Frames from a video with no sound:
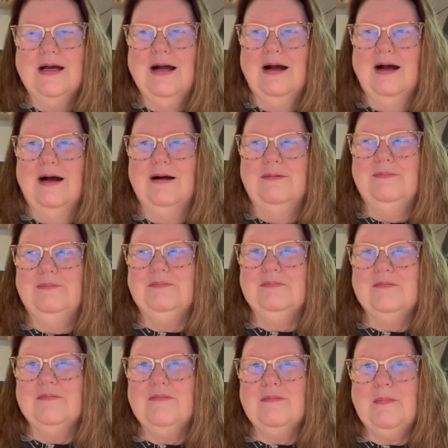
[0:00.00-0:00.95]

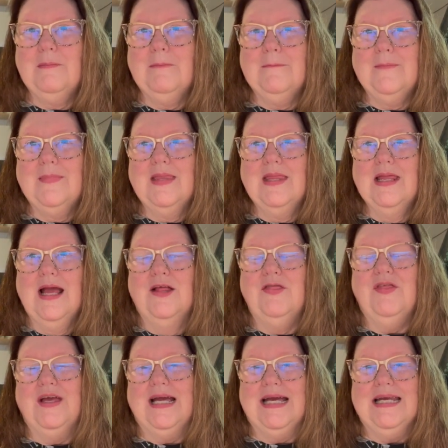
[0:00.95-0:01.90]
I
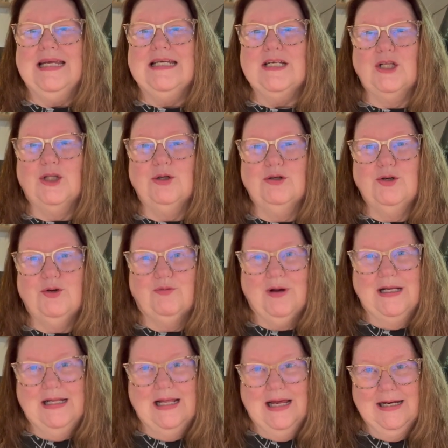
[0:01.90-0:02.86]
think I need to learn to
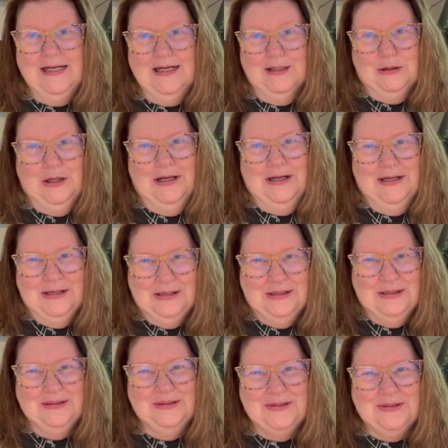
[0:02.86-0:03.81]
rein that in a
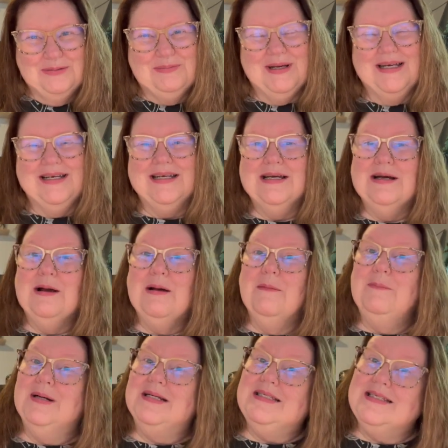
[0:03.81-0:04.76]
little bit.
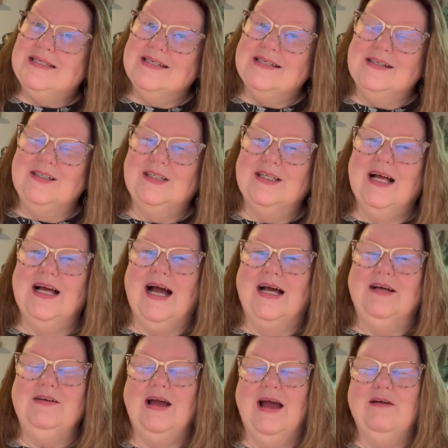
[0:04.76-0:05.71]
But still,
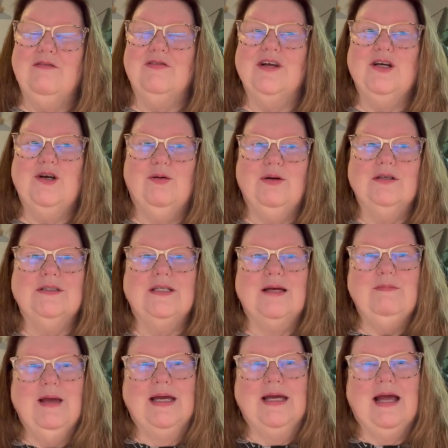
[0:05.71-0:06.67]
every quilt I
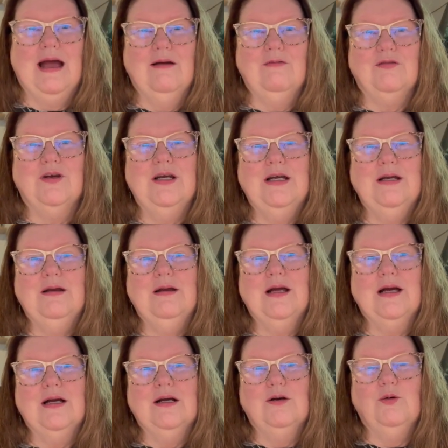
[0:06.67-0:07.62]
make, every
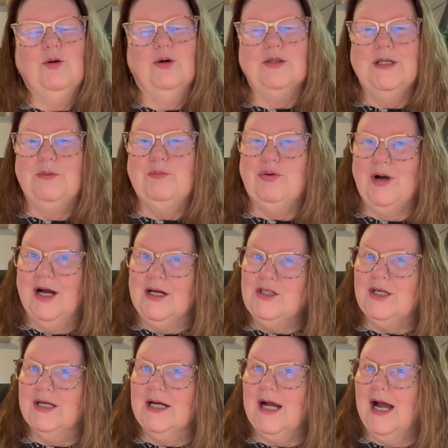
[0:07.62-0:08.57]
quilting
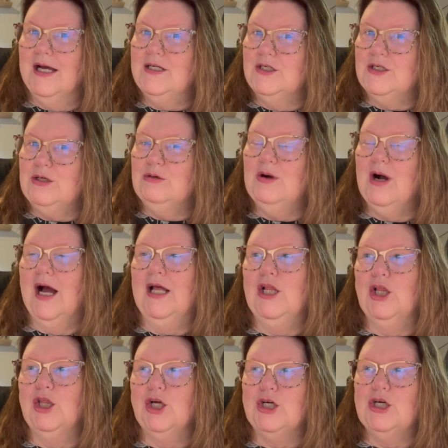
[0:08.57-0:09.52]
project I do, I
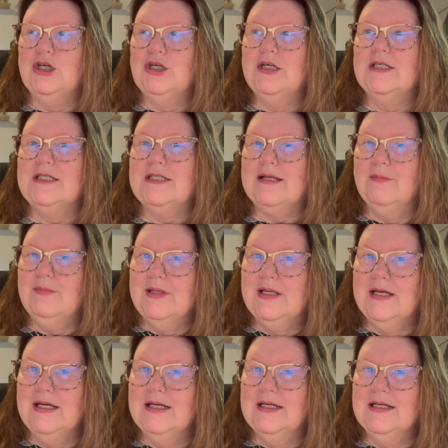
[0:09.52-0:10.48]
learn
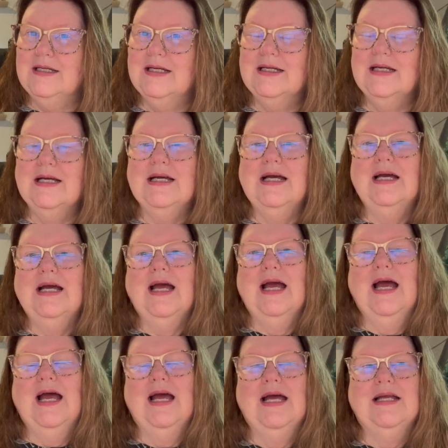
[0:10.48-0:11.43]
something.
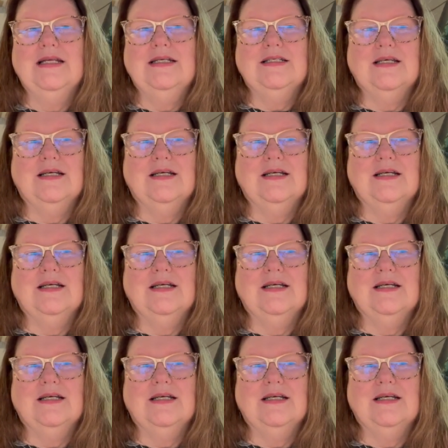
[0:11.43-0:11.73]
And